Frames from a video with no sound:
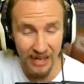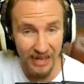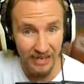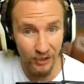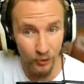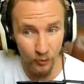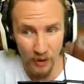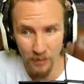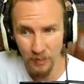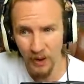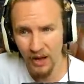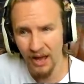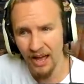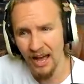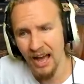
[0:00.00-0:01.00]
equip
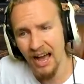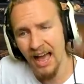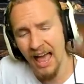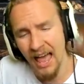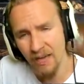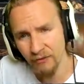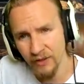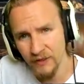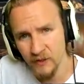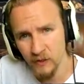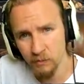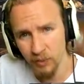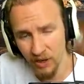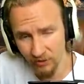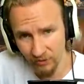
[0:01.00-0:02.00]
a heavy
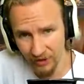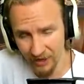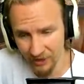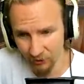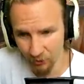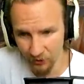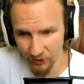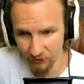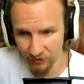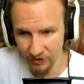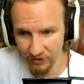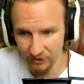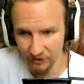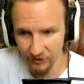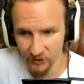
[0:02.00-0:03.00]
spall liner on the
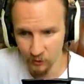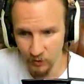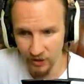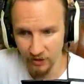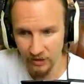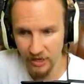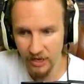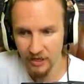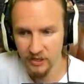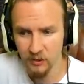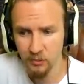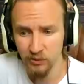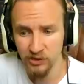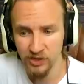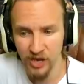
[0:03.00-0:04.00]
vehicle as well
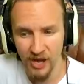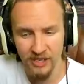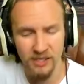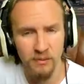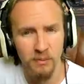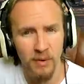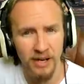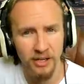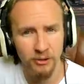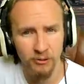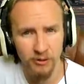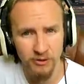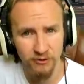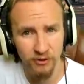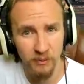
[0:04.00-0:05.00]
to protect my
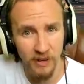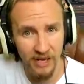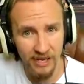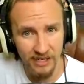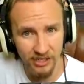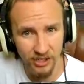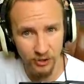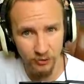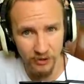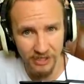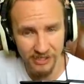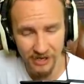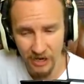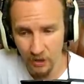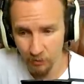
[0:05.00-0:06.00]
crew from
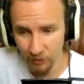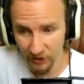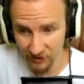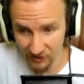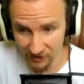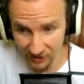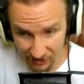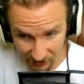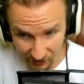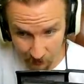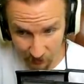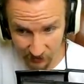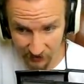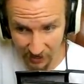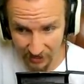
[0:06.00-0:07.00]
injuries by
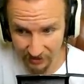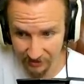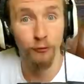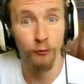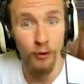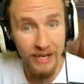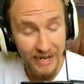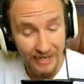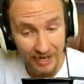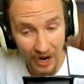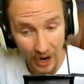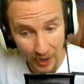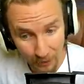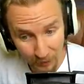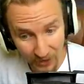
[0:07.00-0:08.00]
60%, freeing
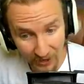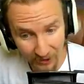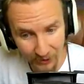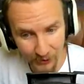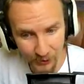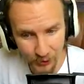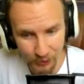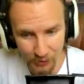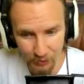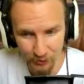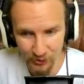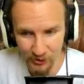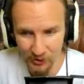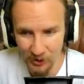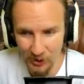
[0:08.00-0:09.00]
up that
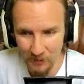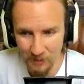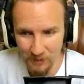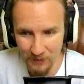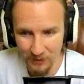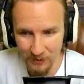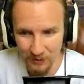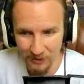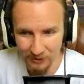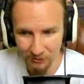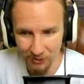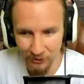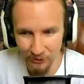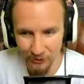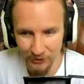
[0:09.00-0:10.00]
consumable slot
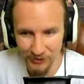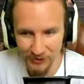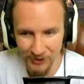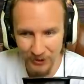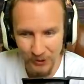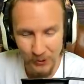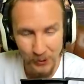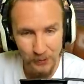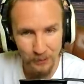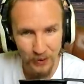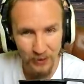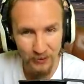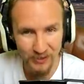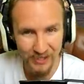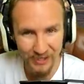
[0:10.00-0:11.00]
while also
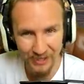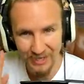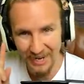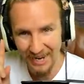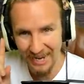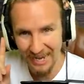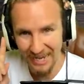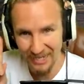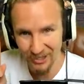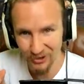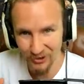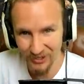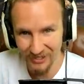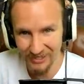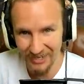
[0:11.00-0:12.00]
posing the
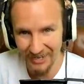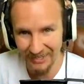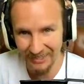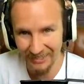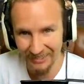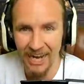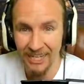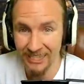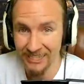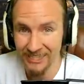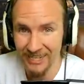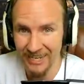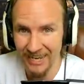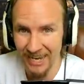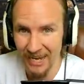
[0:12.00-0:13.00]
interesting
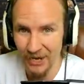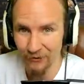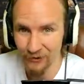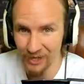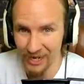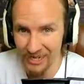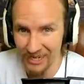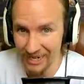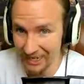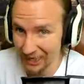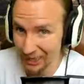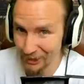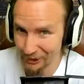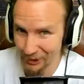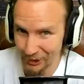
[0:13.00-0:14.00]
idea of
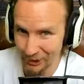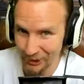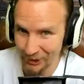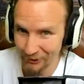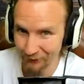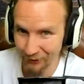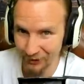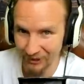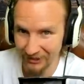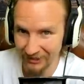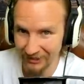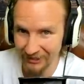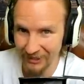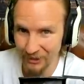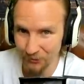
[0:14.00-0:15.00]
taking
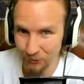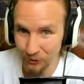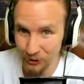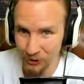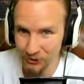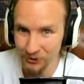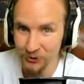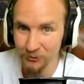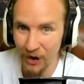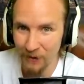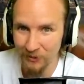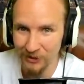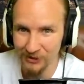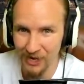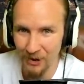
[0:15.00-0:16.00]
significantly reduced
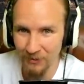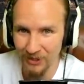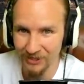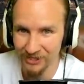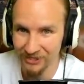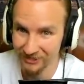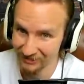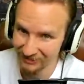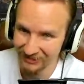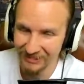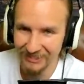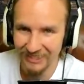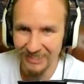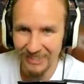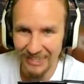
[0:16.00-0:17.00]
ramming damage.
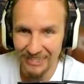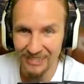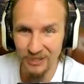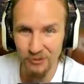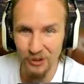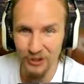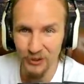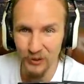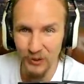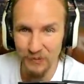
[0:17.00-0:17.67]
Let's see what it's all